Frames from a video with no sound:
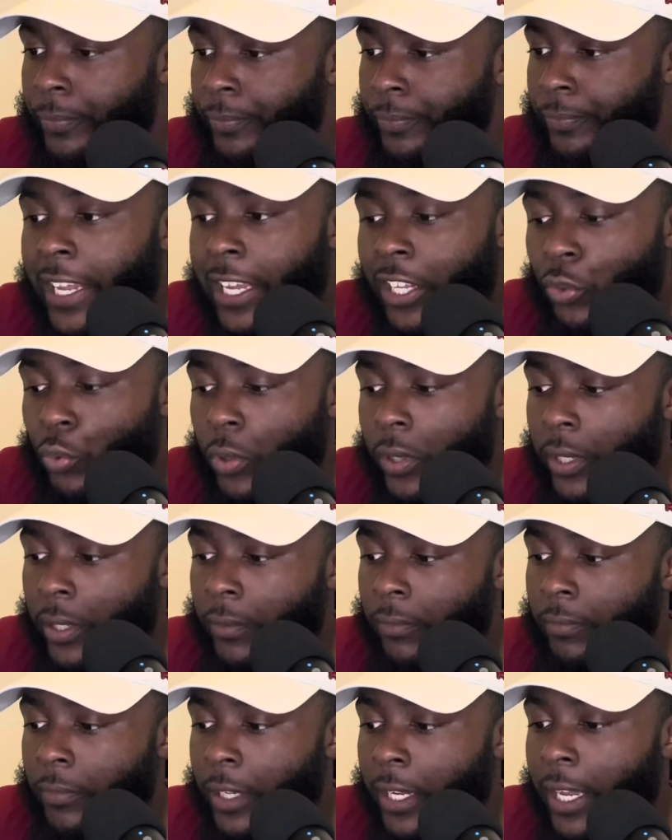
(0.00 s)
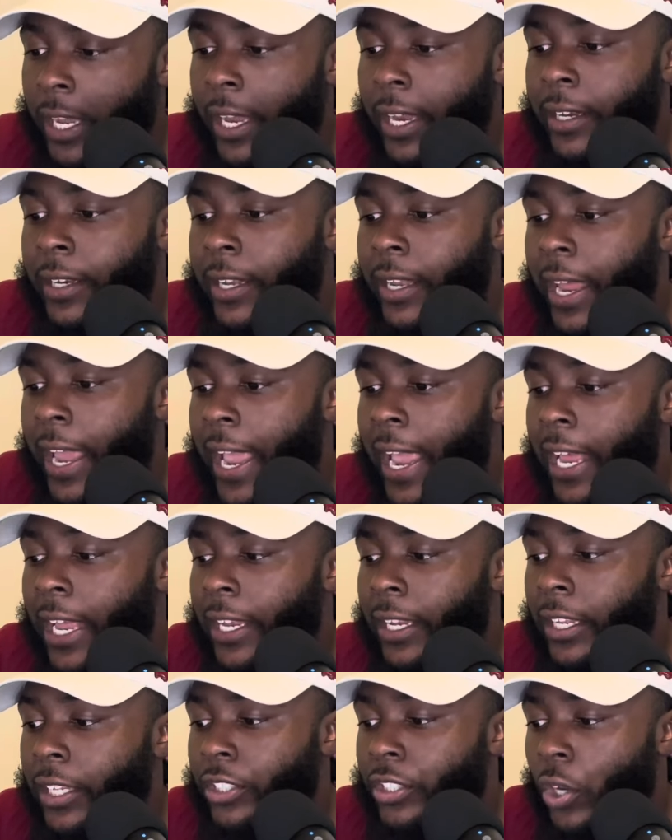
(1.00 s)
Guess what? They
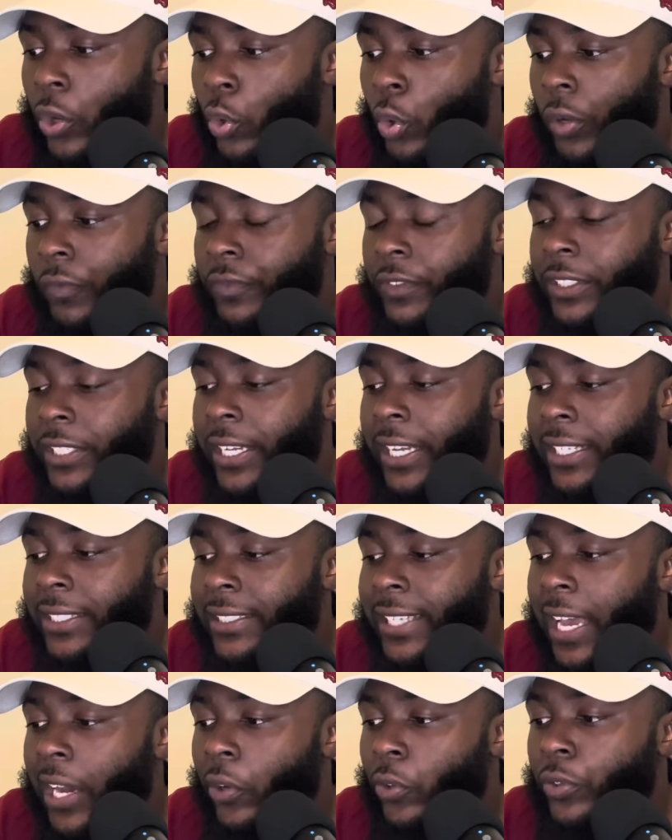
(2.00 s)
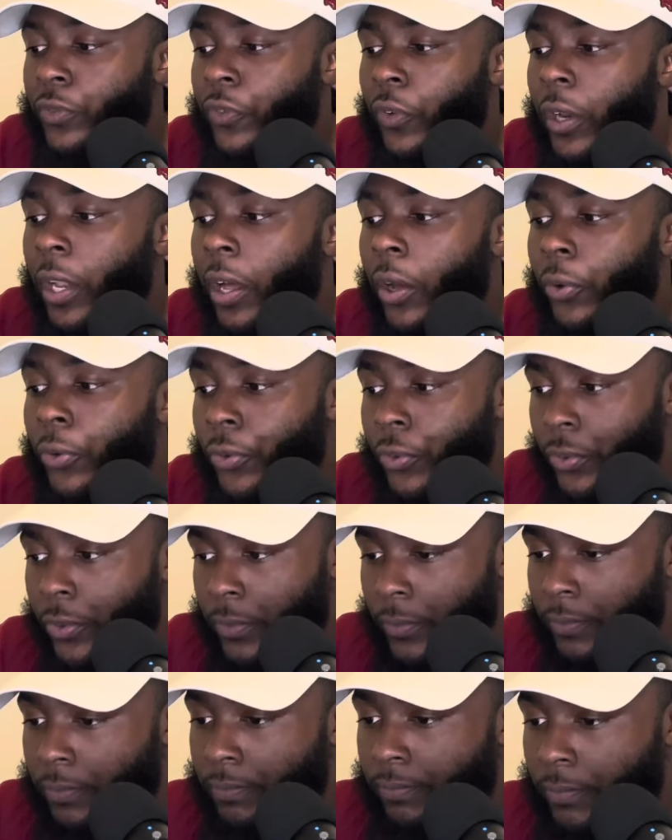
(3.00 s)
had a total of ten tackles for loss.
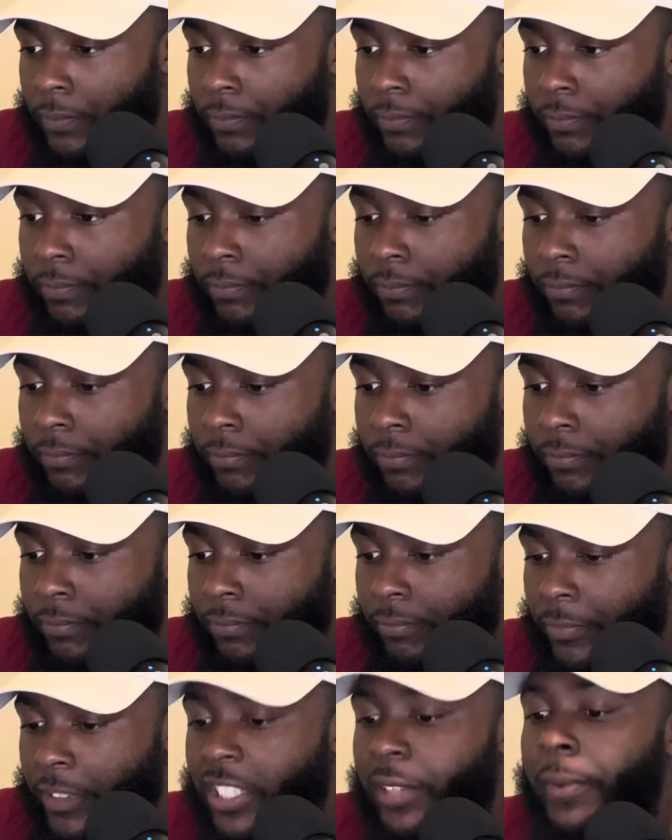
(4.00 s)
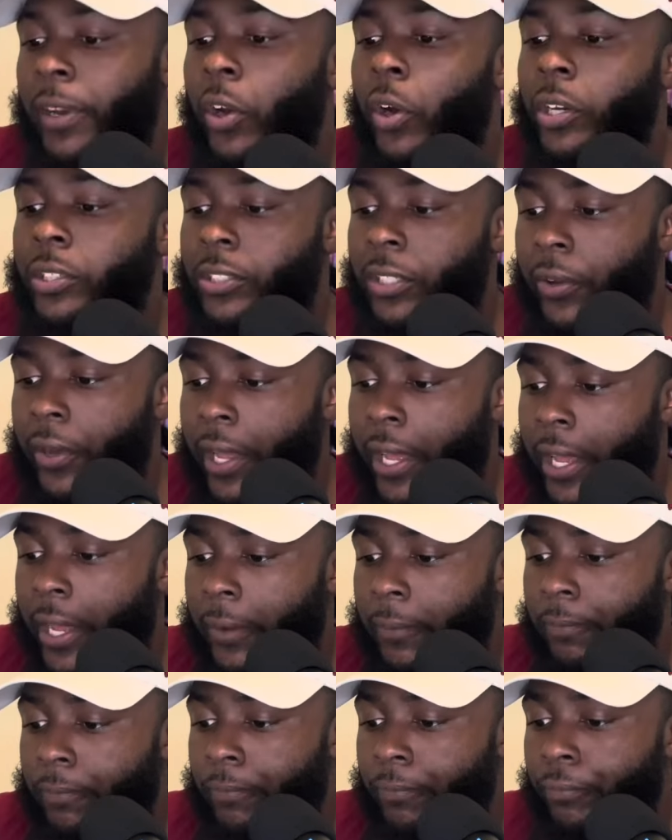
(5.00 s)
Guess how many Arkansas had?
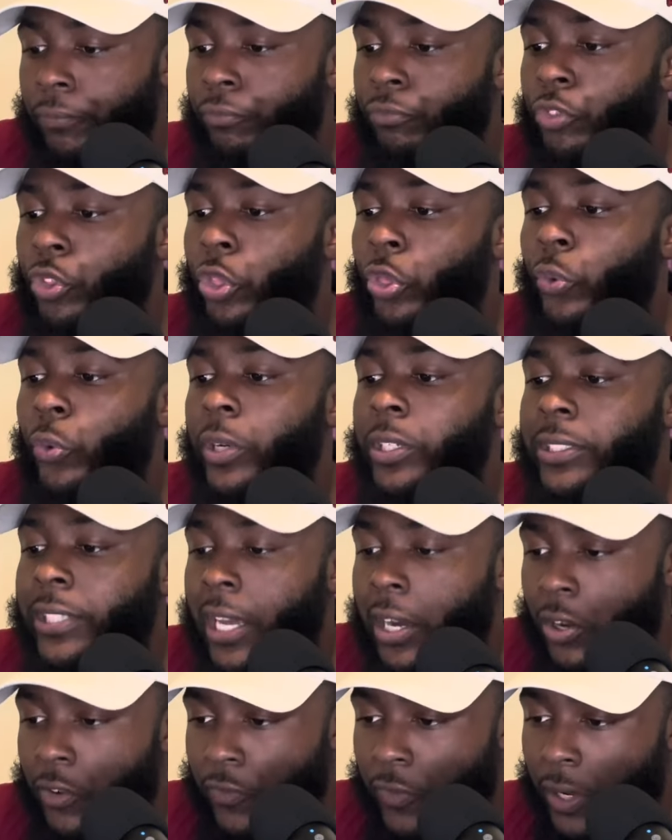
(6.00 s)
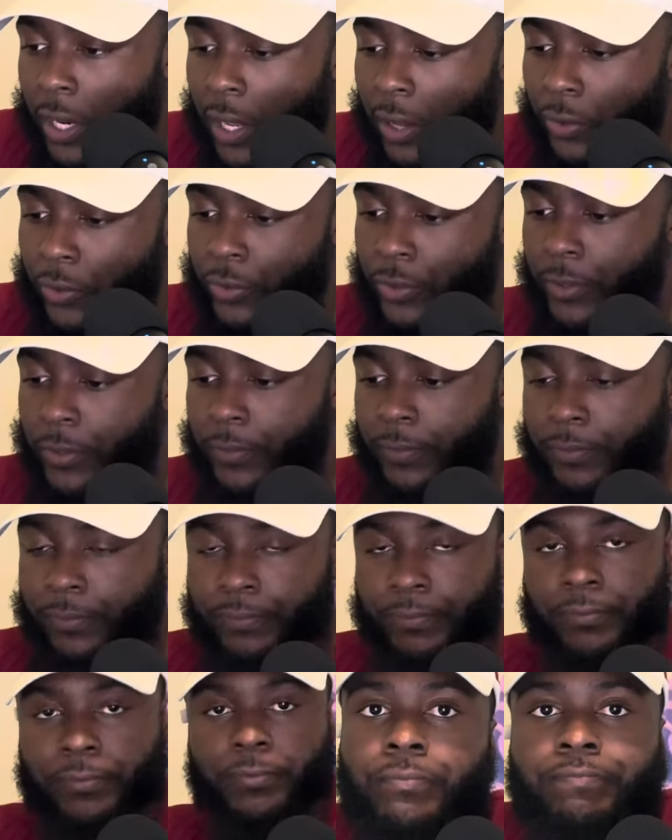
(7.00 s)
Three tackles for loss.
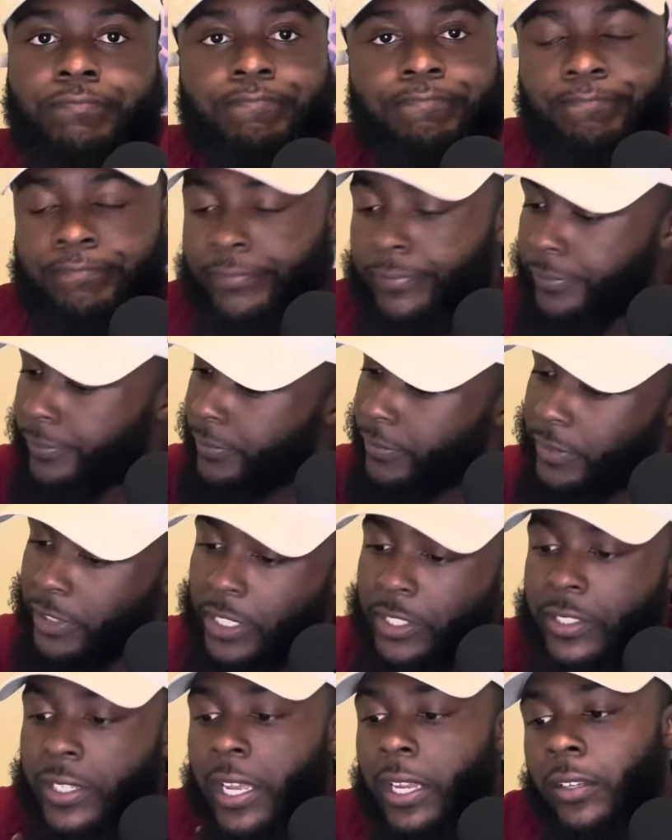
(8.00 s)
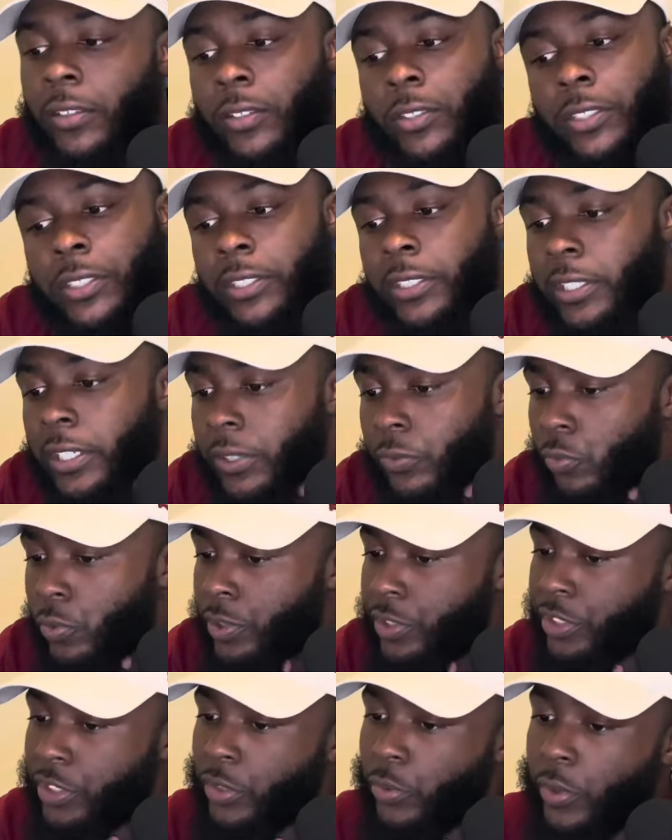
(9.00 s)
Does not look good at
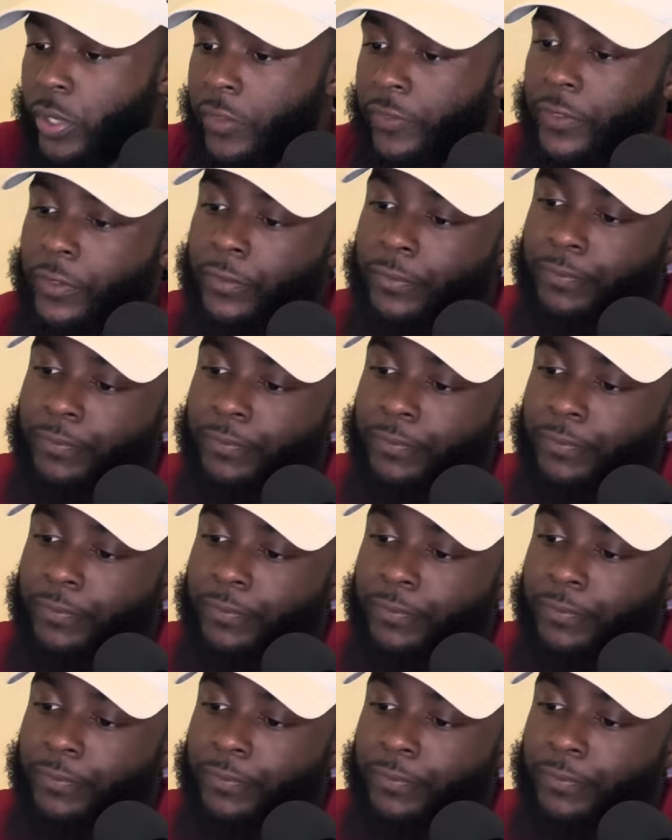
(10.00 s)
whatsoever.